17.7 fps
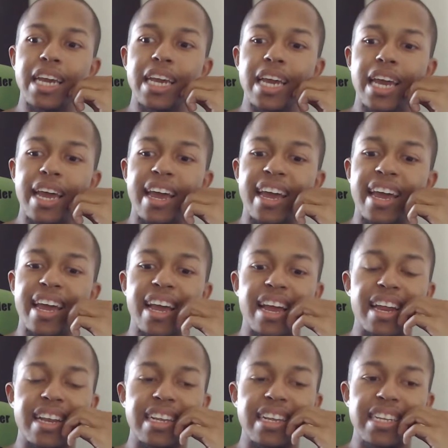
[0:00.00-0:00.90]

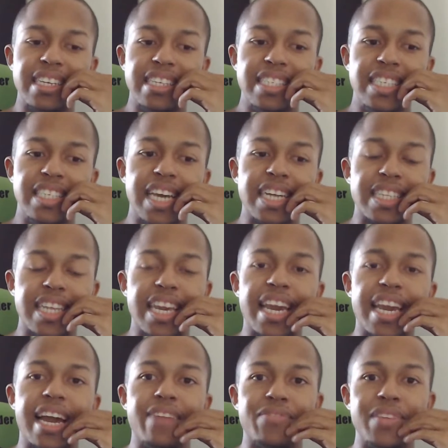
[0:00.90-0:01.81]
and yet they
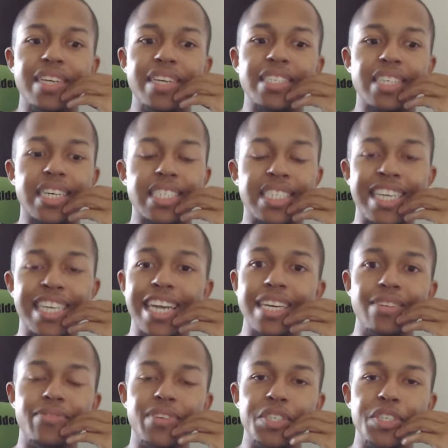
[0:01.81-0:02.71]
have things like
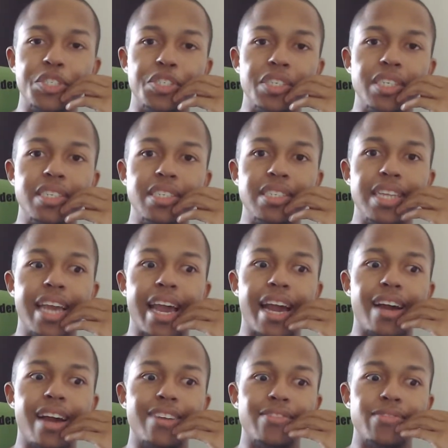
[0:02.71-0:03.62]
television, they
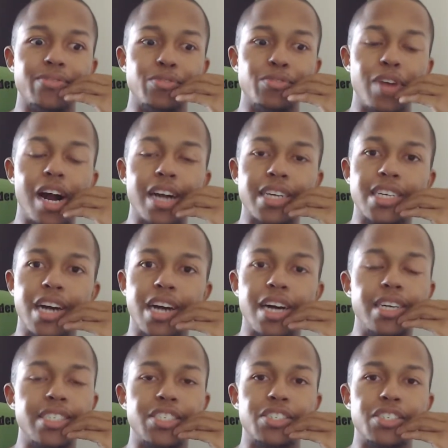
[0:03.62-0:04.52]
have rock
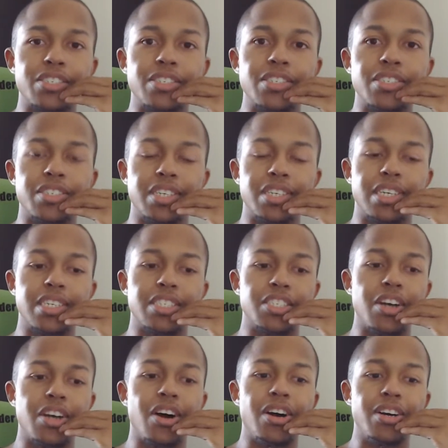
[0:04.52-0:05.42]
concerts and
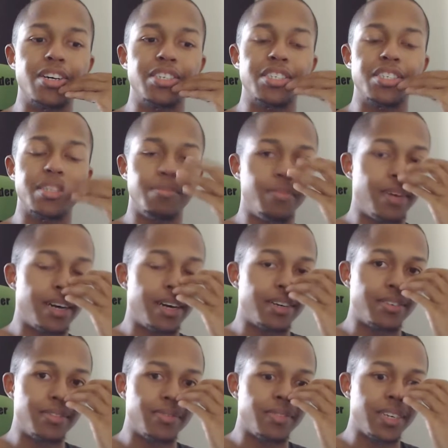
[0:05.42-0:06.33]
guitars and
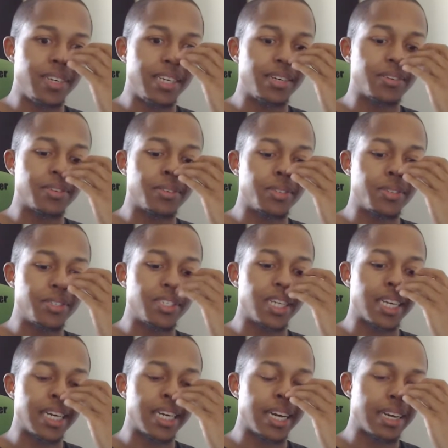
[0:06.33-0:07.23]
modern vehicles,
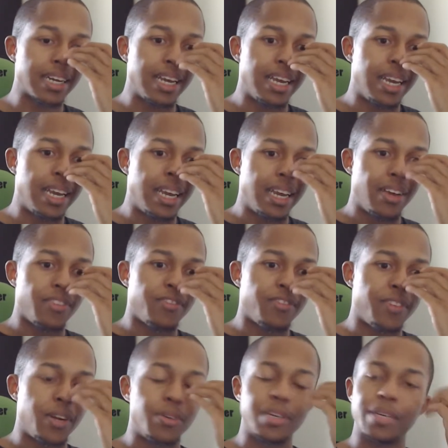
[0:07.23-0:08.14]
they got
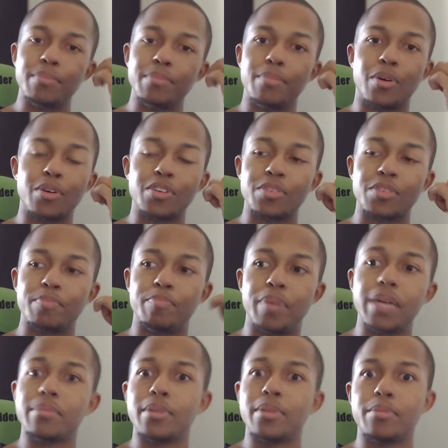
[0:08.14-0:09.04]
floating
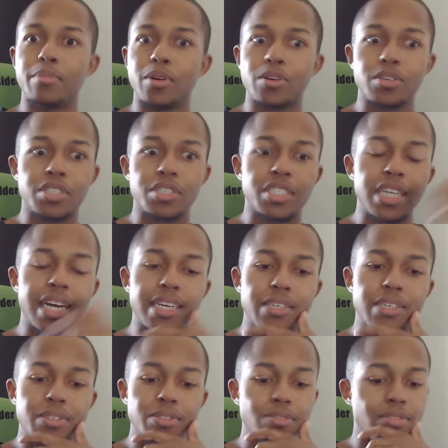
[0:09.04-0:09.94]
bubble
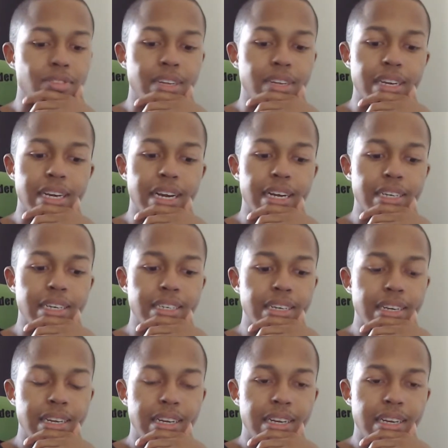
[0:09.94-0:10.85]
motorcycles, they got
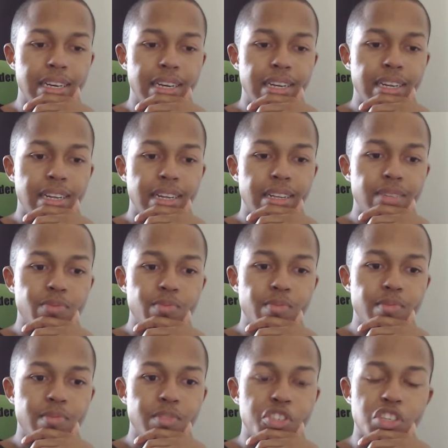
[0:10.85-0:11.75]

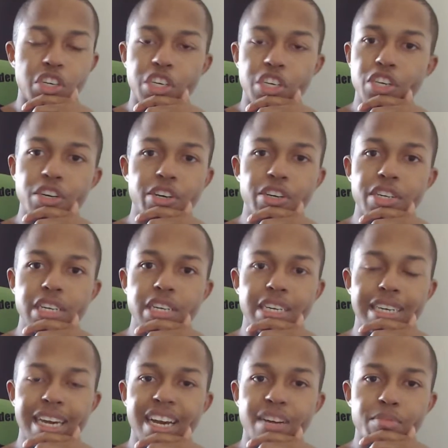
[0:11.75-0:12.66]
security
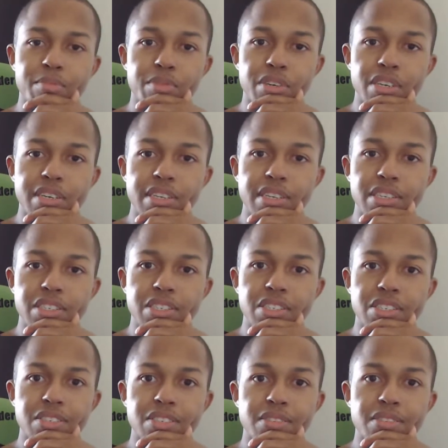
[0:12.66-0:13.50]
cameras,